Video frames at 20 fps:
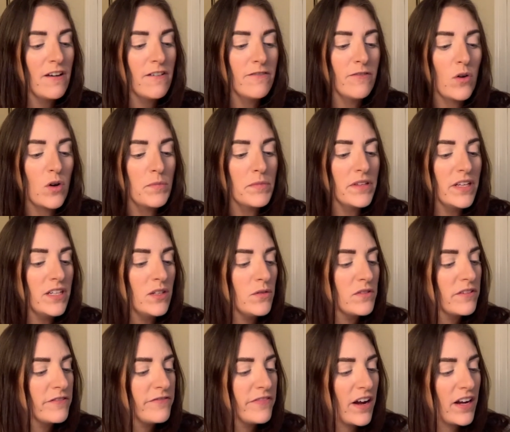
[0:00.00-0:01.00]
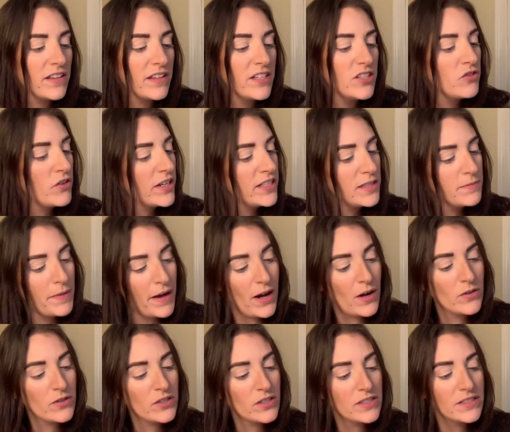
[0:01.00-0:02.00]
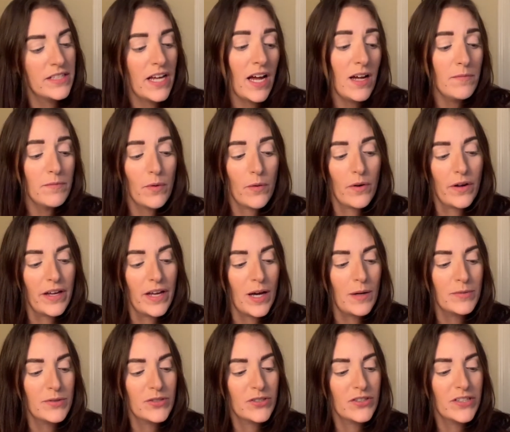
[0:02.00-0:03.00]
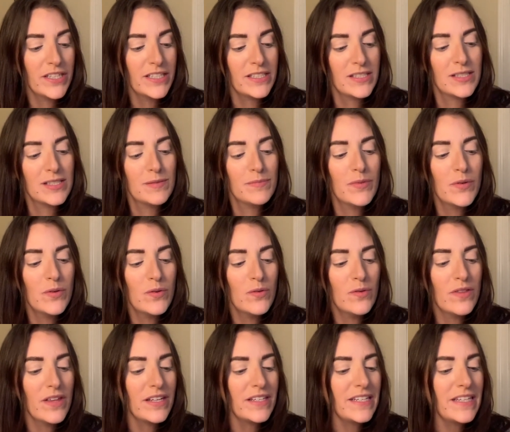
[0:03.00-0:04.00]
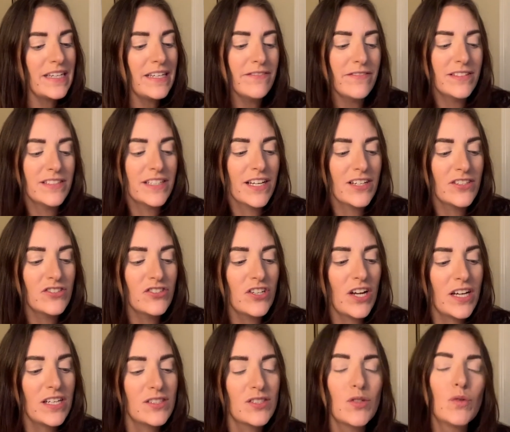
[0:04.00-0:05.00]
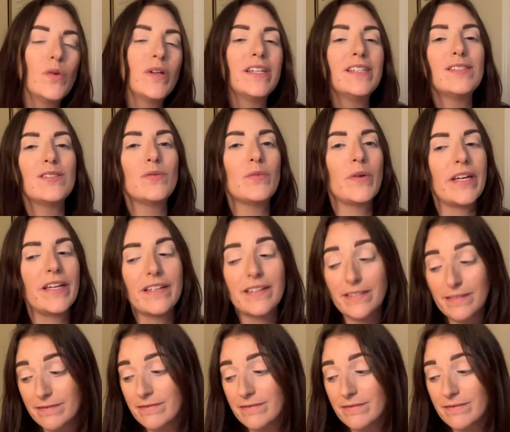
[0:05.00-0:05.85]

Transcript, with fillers: Formulated with a finely grated powder, Down Boy helps create a smooth and even texture as quick as a wink.